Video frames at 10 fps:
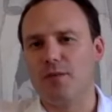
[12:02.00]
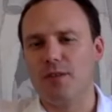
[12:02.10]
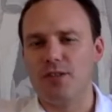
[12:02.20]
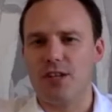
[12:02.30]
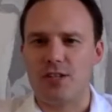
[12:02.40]

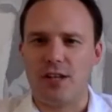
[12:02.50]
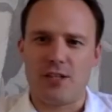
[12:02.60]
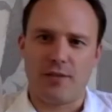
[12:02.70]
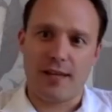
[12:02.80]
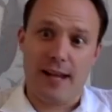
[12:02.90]
logistics
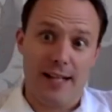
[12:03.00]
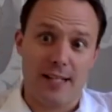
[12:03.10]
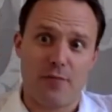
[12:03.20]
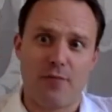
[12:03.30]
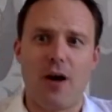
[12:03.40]
of
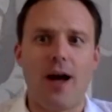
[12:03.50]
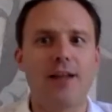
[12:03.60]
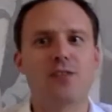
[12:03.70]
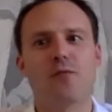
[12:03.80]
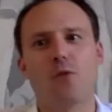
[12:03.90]
connecting
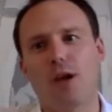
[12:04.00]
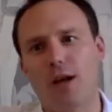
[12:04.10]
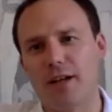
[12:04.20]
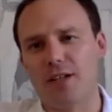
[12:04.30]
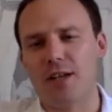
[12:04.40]
flights, of what
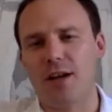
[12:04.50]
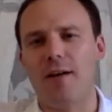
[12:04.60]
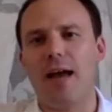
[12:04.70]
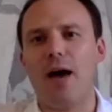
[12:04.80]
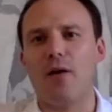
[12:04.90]
luggage they're
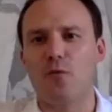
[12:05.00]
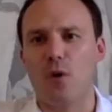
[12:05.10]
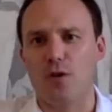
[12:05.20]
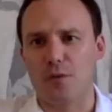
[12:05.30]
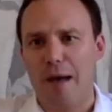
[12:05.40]
allowed, of
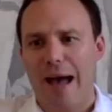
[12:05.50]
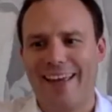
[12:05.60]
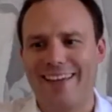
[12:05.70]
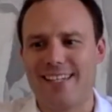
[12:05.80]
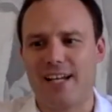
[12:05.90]
what to pack,
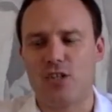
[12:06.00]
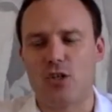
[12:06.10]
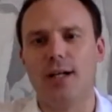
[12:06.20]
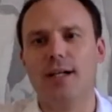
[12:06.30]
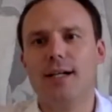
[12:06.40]

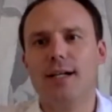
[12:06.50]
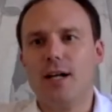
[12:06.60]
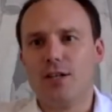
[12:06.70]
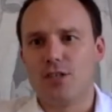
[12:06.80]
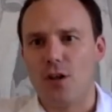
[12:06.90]
etc.
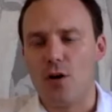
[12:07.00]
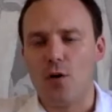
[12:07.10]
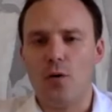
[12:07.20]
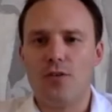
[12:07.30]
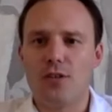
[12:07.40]

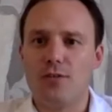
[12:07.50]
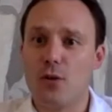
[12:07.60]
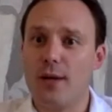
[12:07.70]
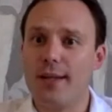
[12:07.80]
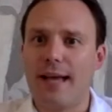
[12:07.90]
So
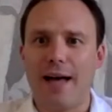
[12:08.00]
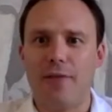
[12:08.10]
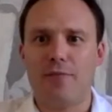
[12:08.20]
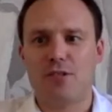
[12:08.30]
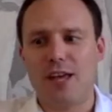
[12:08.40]
doing
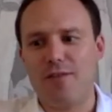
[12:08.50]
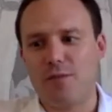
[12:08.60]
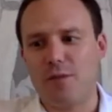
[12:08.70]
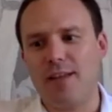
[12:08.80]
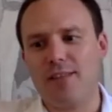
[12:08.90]
that saves
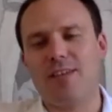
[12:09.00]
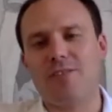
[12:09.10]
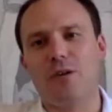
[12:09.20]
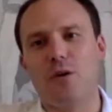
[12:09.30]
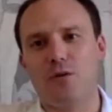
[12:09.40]

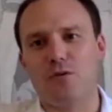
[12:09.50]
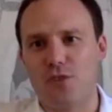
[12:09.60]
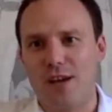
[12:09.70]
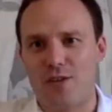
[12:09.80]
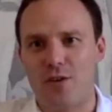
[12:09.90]
a lot of
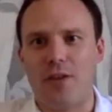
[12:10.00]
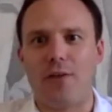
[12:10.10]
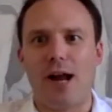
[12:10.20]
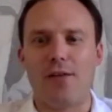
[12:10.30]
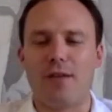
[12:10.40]
stress on the
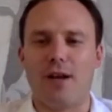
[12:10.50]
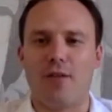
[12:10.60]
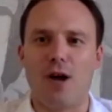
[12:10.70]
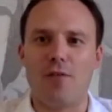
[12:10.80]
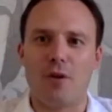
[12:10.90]
ground if they
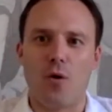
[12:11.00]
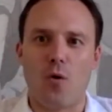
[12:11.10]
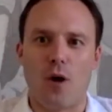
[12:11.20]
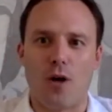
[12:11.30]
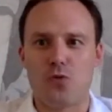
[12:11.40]
arrive. They're not
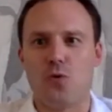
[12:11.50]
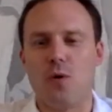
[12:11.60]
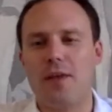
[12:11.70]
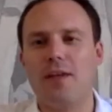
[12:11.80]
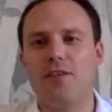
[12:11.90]
quite sure where
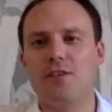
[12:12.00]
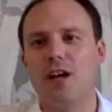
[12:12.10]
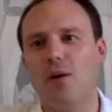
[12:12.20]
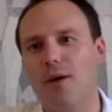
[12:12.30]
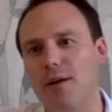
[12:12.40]
they need to
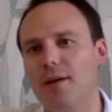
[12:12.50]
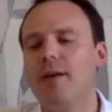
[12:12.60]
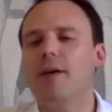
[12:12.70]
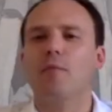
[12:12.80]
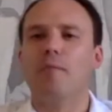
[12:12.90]
go in
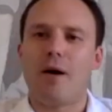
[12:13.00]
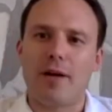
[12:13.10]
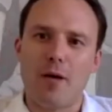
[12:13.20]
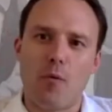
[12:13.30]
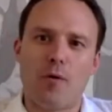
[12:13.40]
Mount
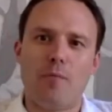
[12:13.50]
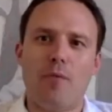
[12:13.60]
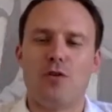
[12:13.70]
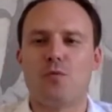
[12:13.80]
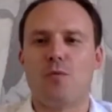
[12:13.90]
Airport in
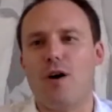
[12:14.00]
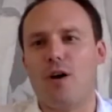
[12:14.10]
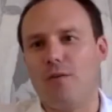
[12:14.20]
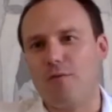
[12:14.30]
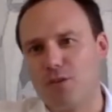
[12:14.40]

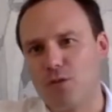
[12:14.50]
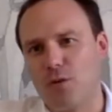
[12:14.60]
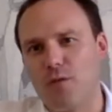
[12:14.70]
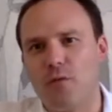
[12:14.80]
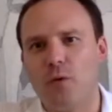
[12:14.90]
Botswana,
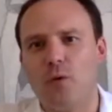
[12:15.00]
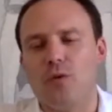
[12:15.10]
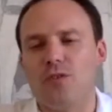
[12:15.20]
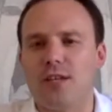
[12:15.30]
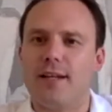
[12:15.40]
Victoria
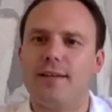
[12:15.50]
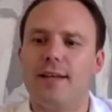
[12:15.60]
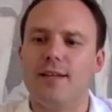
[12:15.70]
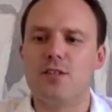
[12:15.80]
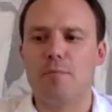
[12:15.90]
Falls in
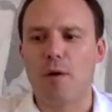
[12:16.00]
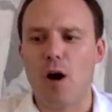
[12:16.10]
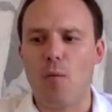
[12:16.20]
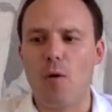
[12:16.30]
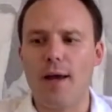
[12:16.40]

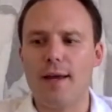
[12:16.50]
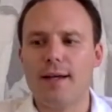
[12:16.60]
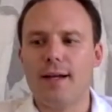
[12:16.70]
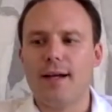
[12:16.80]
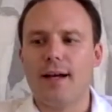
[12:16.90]
Zimbabwe,
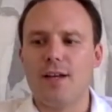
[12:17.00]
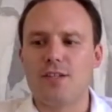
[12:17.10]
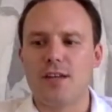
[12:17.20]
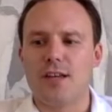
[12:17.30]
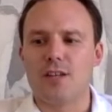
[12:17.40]
as
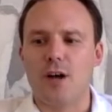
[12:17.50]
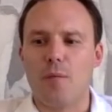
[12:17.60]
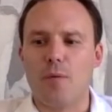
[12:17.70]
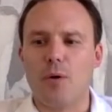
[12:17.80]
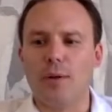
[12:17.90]
an
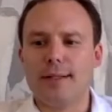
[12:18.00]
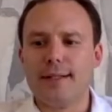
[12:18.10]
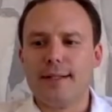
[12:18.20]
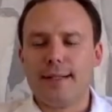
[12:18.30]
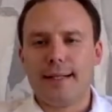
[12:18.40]
example.
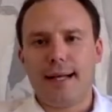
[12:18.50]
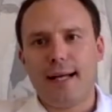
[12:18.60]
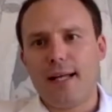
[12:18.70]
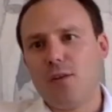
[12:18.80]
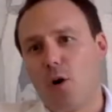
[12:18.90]

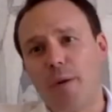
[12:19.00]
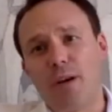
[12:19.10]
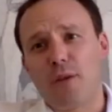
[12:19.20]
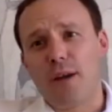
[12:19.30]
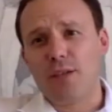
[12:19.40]
Not being
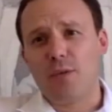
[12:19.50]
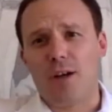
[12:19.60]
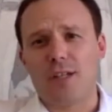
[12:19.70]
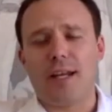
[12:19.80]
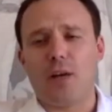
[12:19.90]
afraid to
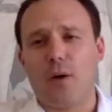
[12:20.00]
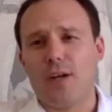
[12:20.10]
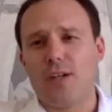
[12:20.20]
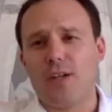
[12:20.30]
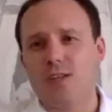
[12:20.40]
ask any
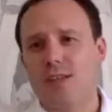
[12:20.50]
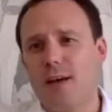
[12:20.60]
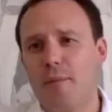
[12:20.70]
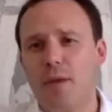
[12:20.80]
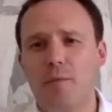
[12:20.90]
questions.
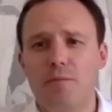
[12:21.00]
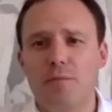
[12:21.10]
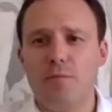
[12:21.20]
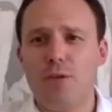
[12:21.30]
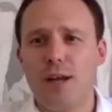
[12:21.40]

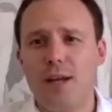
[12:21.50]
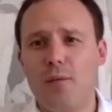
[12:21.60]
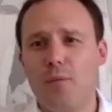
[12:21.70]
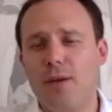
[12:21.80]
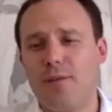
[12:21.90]

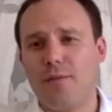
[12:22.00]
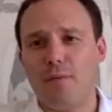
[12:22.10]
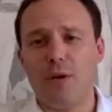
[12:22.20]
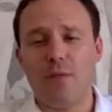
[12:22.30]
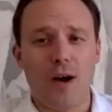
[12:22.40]

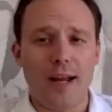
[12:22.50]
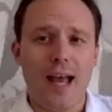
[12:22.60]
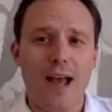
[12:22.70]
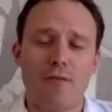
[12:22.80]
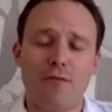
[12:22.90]
We've heard
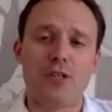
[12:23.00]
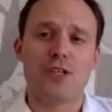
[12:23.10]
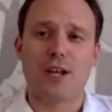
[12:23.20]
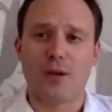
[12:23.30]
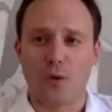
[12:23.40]
every
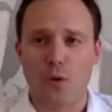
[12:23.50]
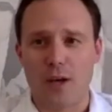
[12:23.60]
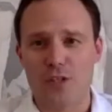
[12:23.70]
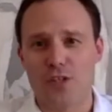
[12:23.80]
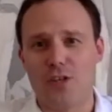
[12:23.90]
single
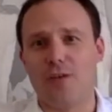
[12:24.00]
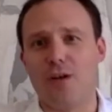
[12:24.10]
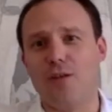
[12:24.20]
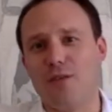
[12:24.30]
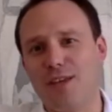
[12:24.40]
question
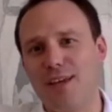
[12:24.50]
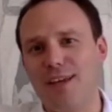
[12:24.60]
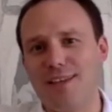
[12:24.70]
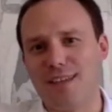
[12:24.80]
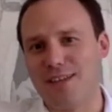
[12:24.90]
over the
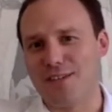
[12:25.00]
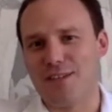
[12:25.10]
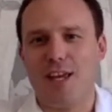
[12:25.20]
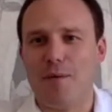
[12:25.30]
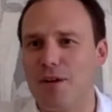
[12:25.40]
years as a
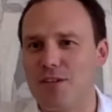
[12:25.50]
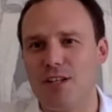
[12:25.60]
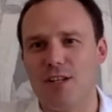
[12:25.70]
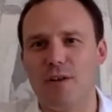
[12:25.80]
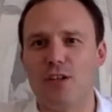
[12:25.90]
team and as
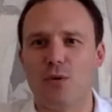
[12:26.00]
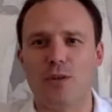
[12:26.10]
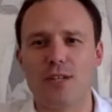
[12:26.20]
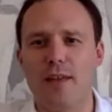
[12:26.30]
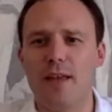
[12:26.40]

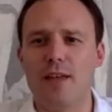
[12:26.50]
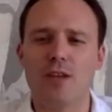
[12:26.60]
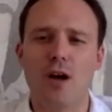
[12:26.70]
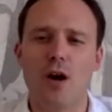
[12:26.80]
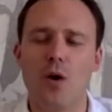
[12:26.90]
individuals, and there's
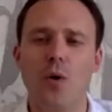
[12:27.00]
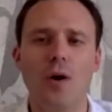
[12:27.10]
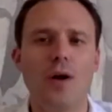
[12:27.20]
no